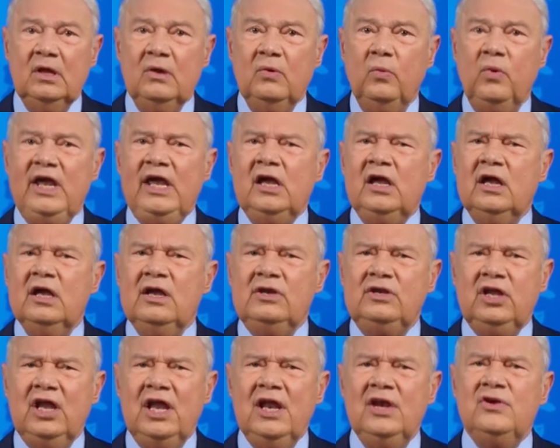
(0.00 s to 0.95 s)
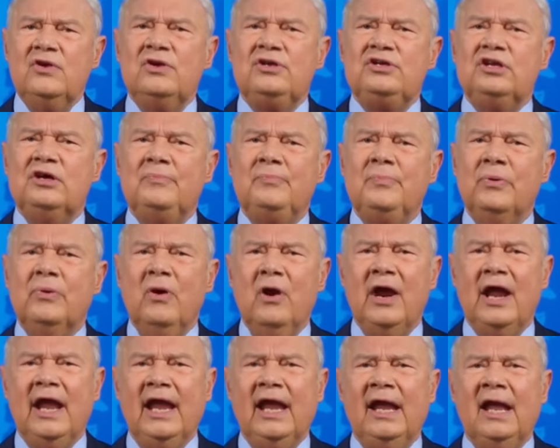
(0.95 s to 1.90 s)
We continue to
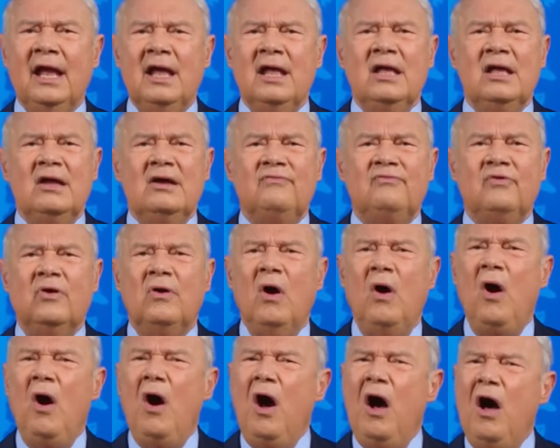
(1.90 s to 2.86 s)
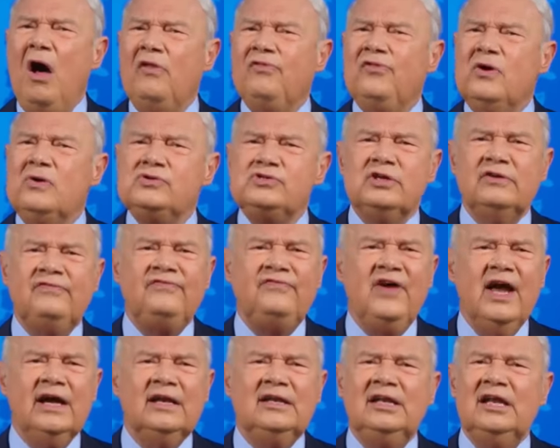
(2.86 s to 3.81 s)
pray for all those
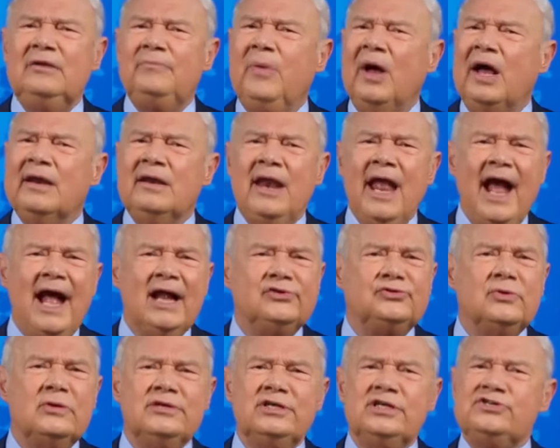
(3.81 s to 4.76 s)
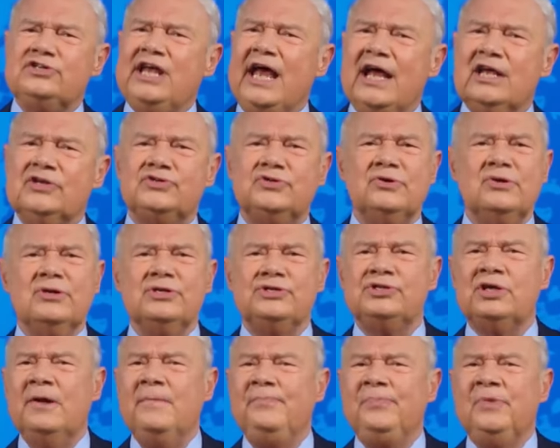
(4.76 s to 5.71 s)
affected by natural
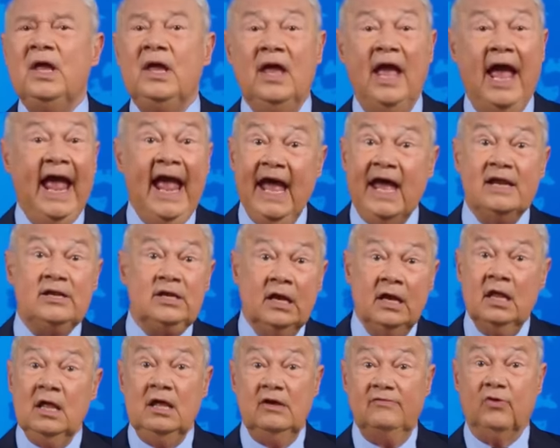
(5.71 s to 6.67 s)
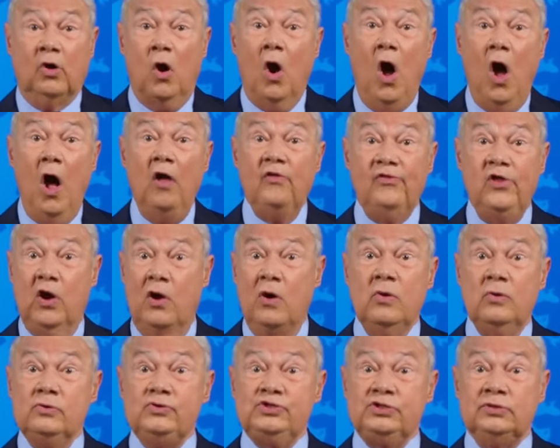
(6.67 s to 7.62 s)
disasters and for all
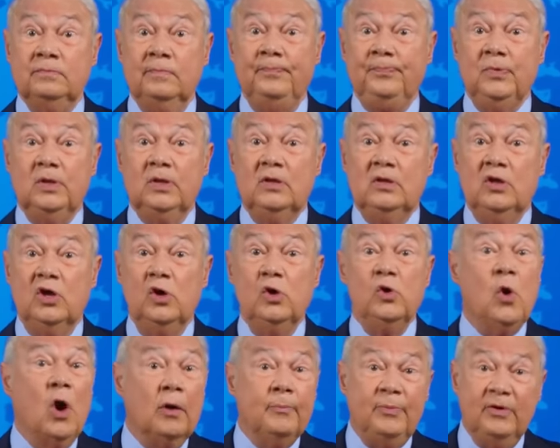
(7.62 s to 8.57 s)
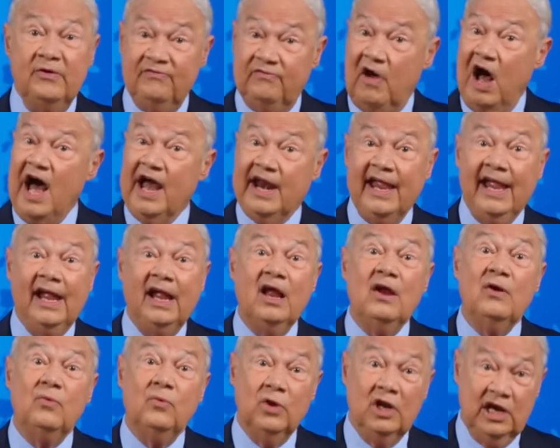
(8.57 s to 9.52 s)
those who are
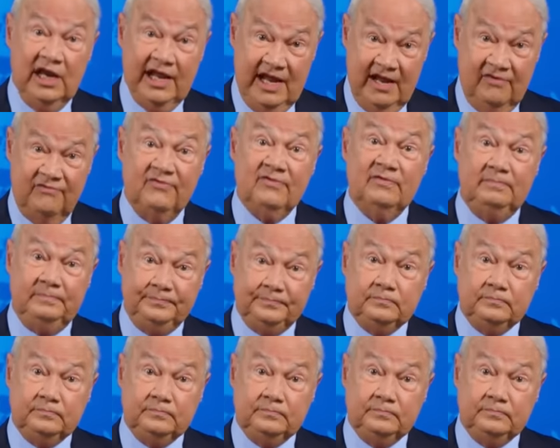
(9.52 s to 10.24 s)
providing relief.